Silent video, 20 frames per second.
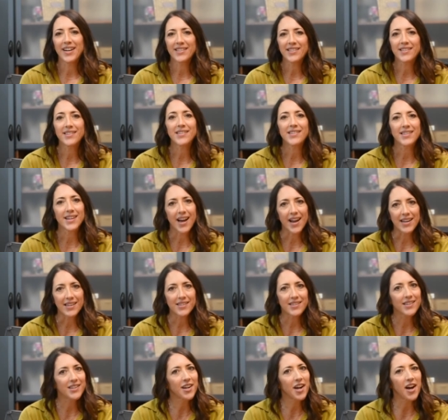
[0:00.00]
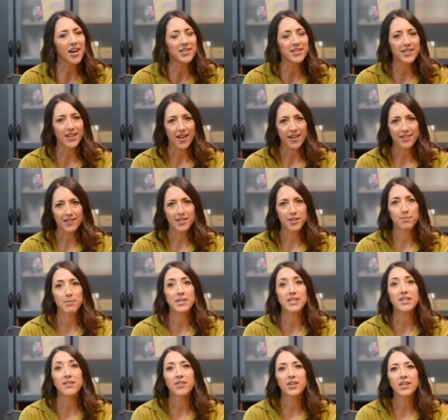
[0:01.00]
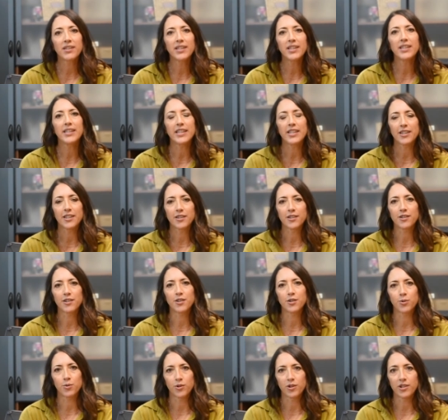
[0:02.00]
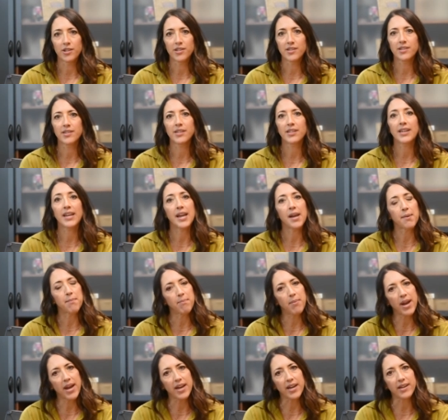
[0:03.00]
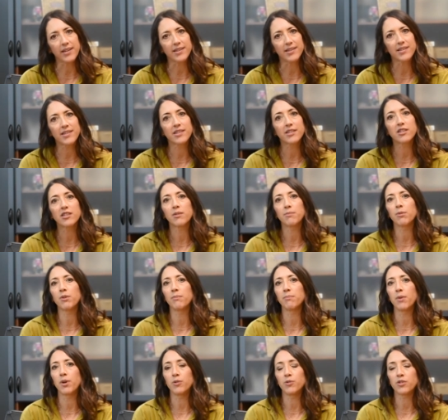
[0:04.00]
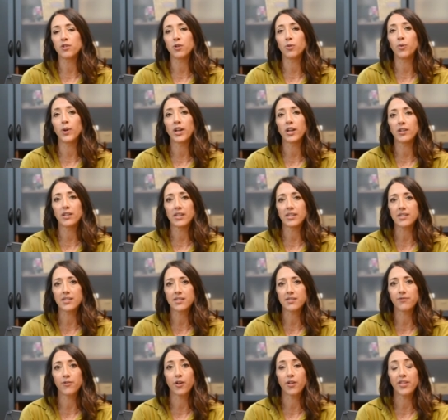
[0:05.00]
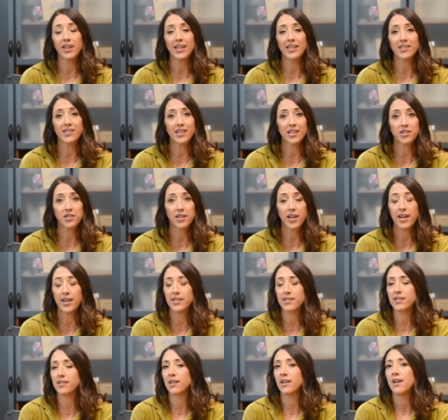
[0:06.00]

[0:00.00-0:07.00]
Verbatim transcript: designs and content specifically geared towards campaigns to promote awareness for things such as